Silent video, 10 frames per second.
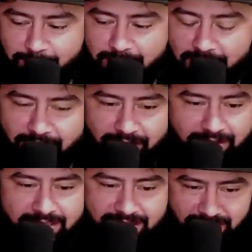put all
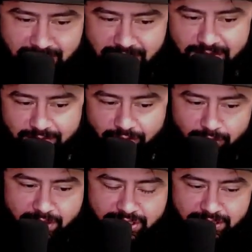this in
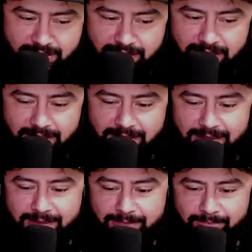fruition,
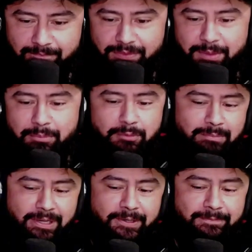the Moon
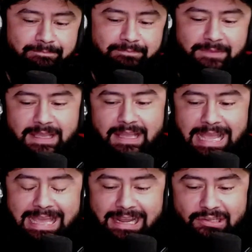Bear.
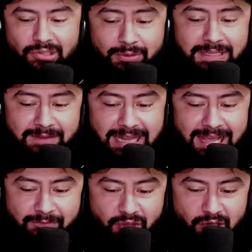And I don't even
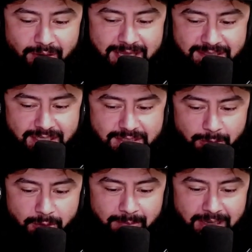have the craziest
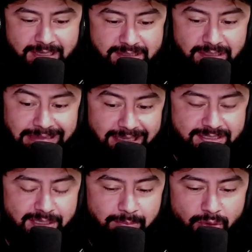Moon Bear. It's a
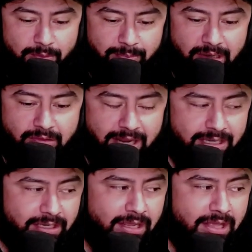decent Moon Bear.
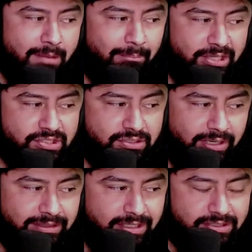Granted, my
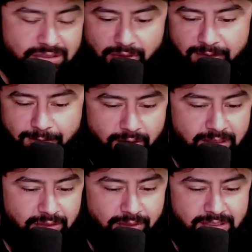strength is
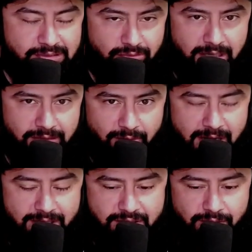343 strength,
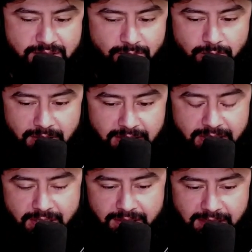right? So it's really
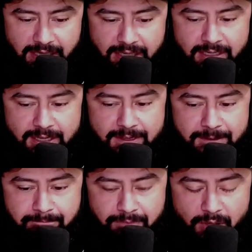good there.
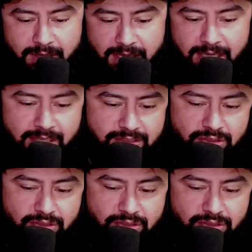Okay, it's